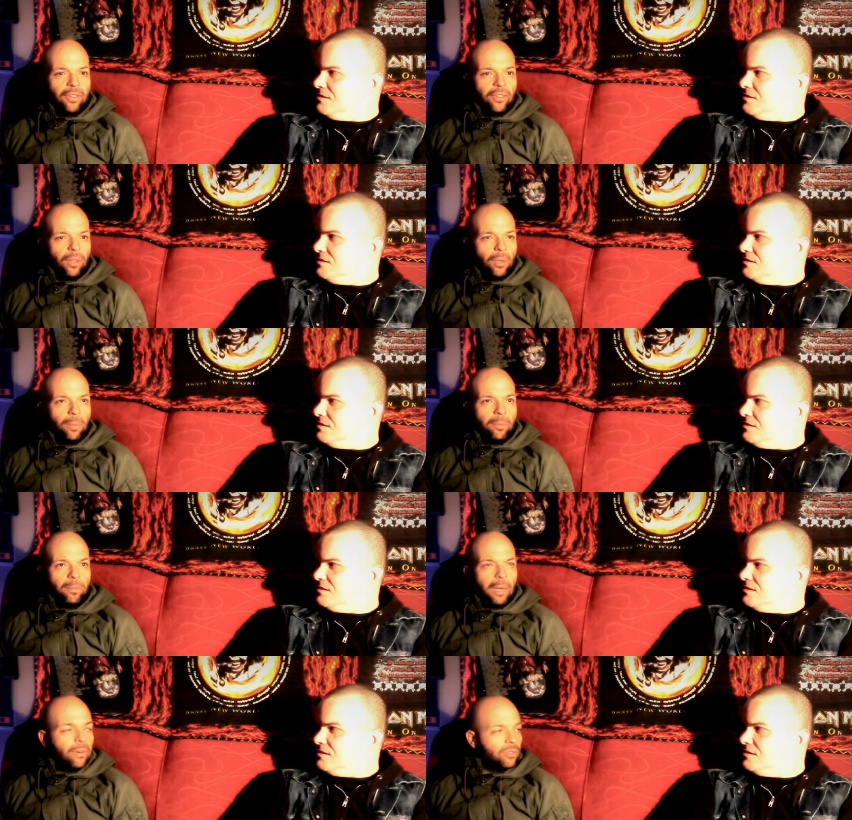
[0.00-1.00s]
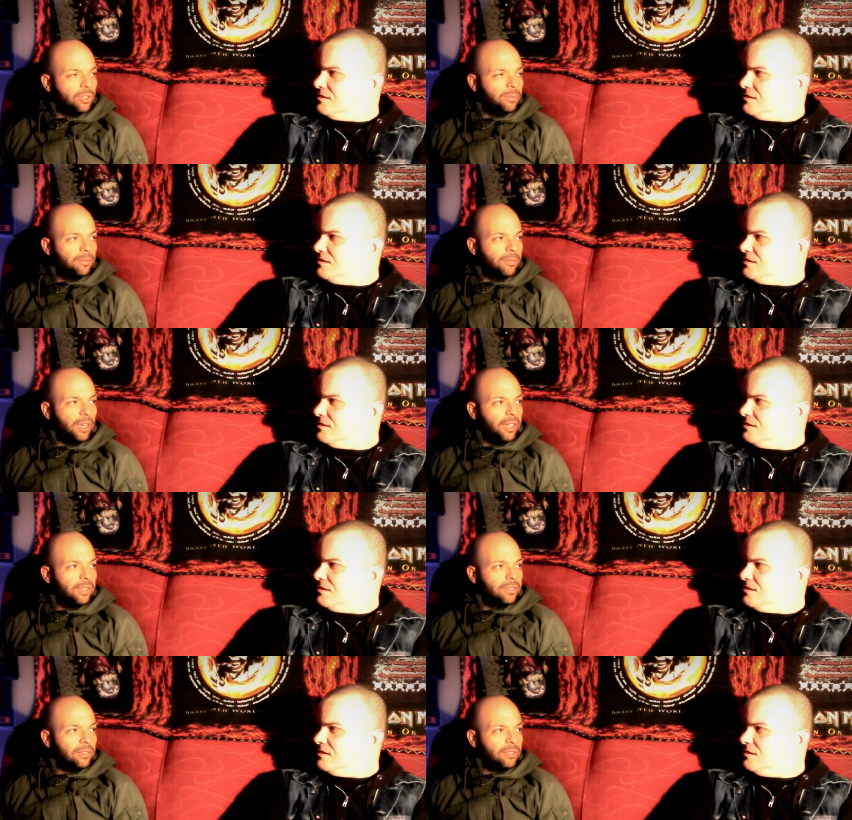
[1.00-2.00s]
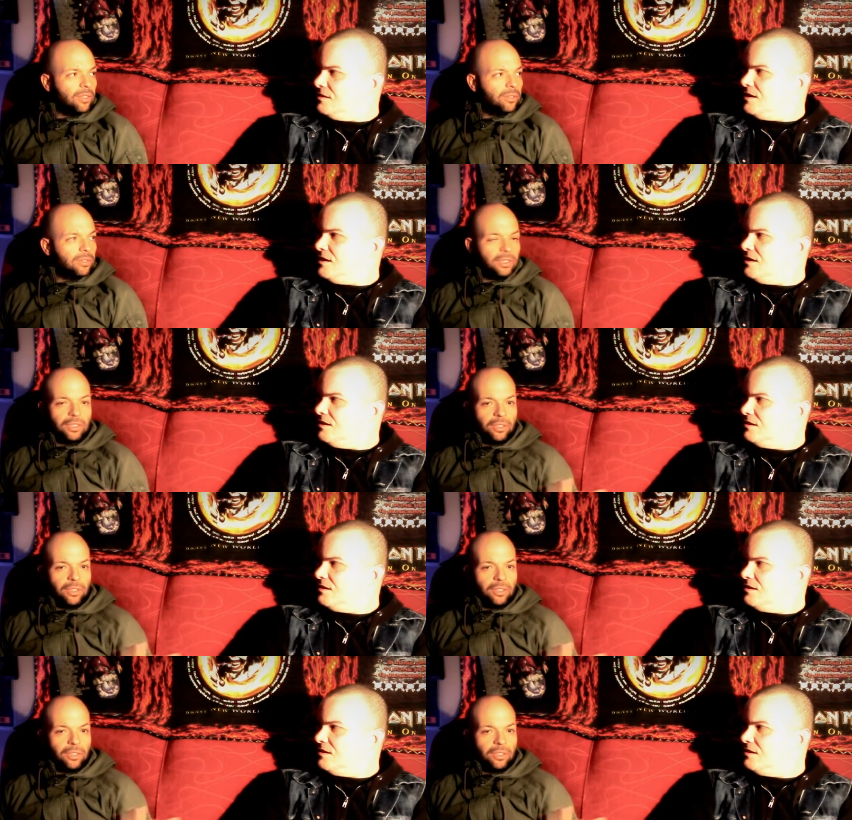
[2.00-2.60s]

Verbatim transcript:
Speaker 1: it's the Power Trip guys. Yeah. This is